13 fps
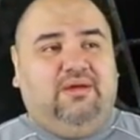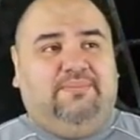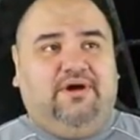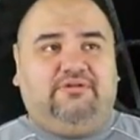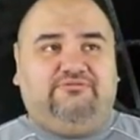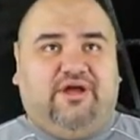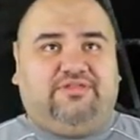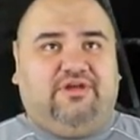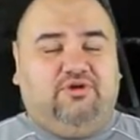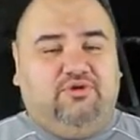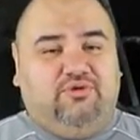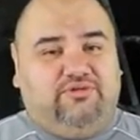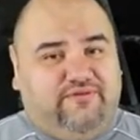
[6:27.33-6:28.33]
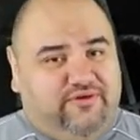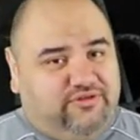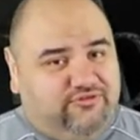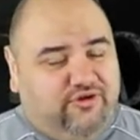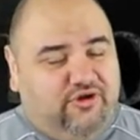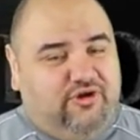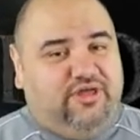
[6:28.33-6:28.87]
But Ra's al Ghul is very
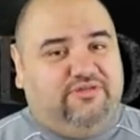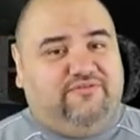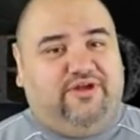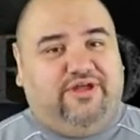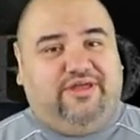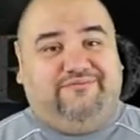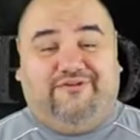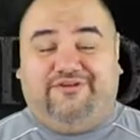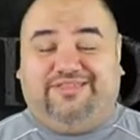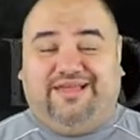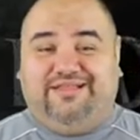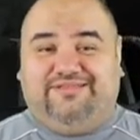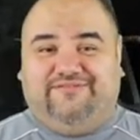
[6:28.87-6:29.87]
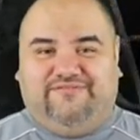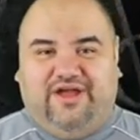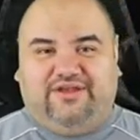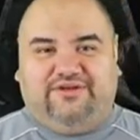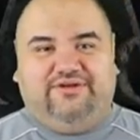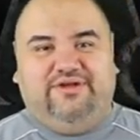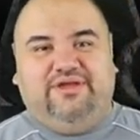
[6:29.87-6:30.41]
strong. He's a very, very talented
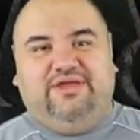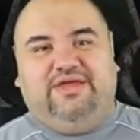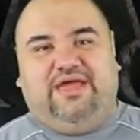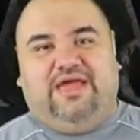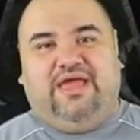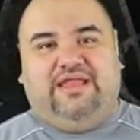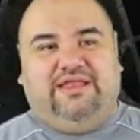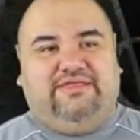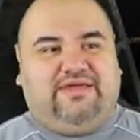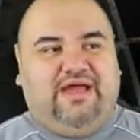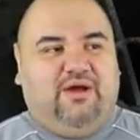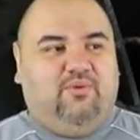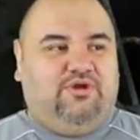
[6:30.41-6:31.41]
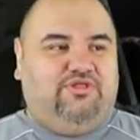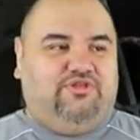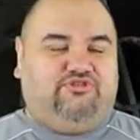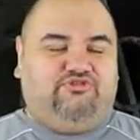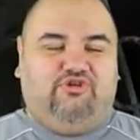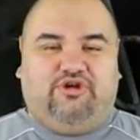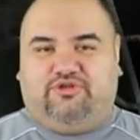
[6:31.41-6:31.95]
fighter, and he's got one of the
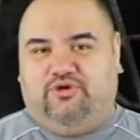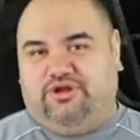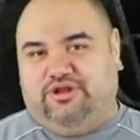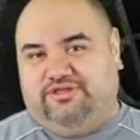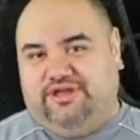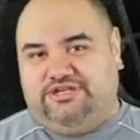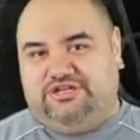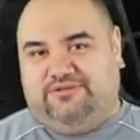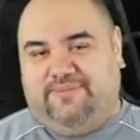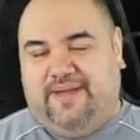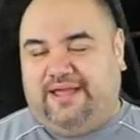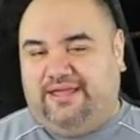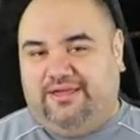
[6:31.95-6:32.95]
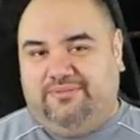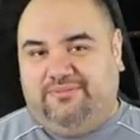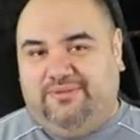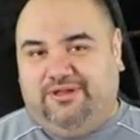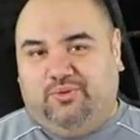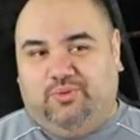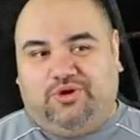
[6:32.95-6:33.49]
strongest organizations backing him
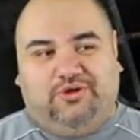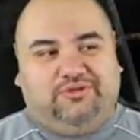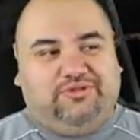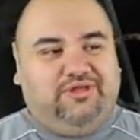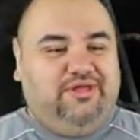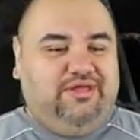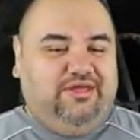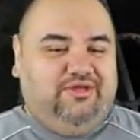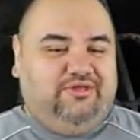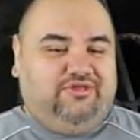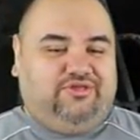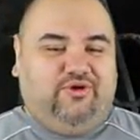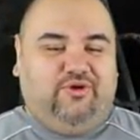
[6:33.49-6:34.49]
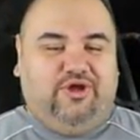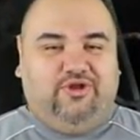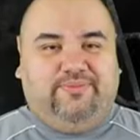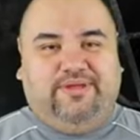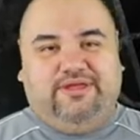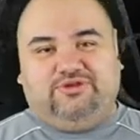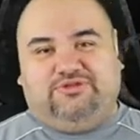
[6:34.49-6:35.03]
in the world. So it'll
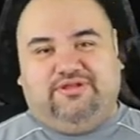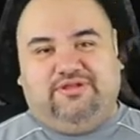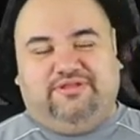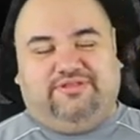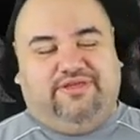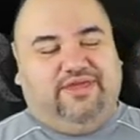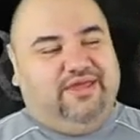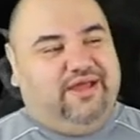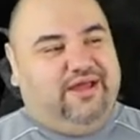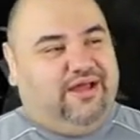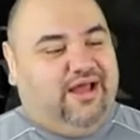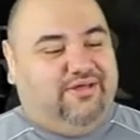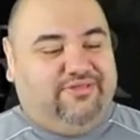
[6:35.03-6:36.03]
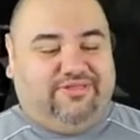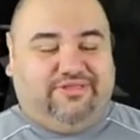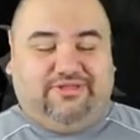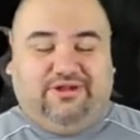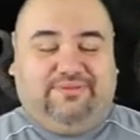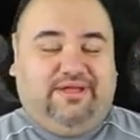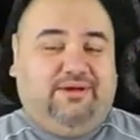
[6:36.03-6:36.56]
be interesting to see how this is
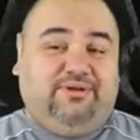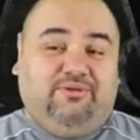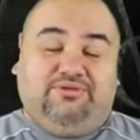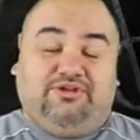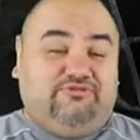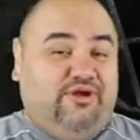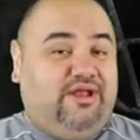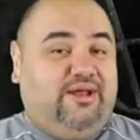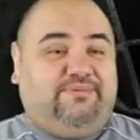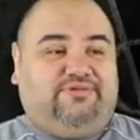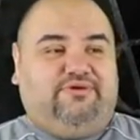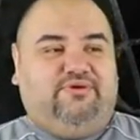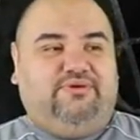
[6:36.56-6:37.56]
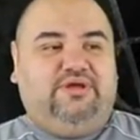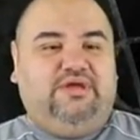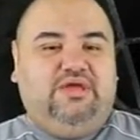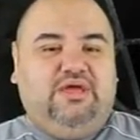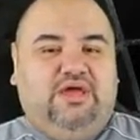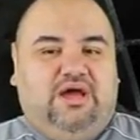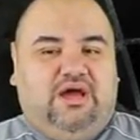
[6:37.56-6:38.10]
going to play out. But it was a great episode.
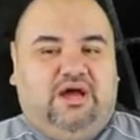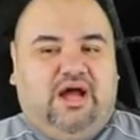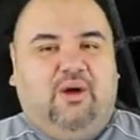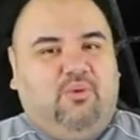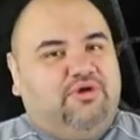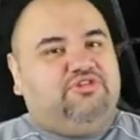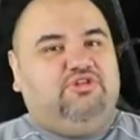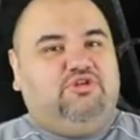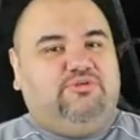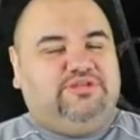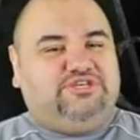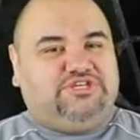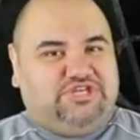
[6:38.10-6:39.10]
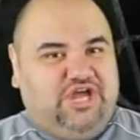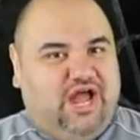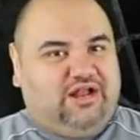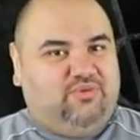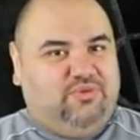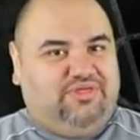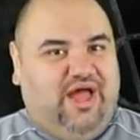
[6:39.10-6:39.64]
I was a little bit
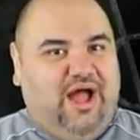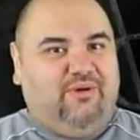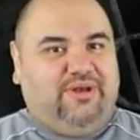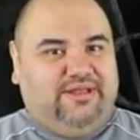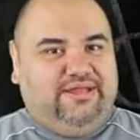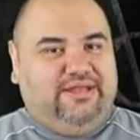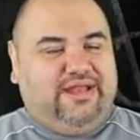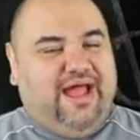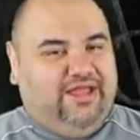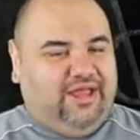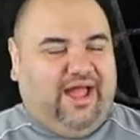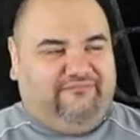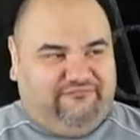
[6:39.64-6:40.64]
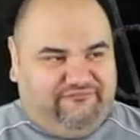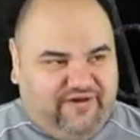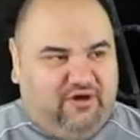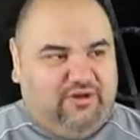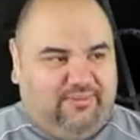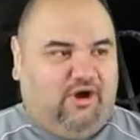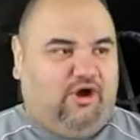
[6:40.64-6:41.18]
shocked with how it ended. I
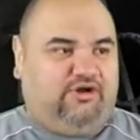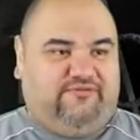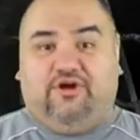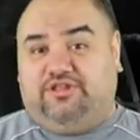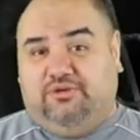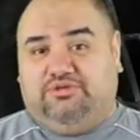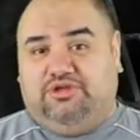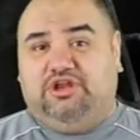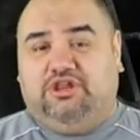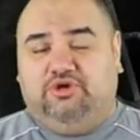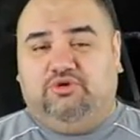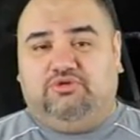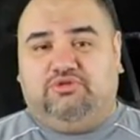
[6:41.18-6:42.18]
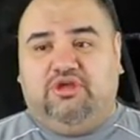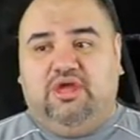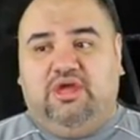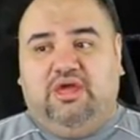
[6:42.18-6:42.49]
felt in my heart of hearts he was going to lose.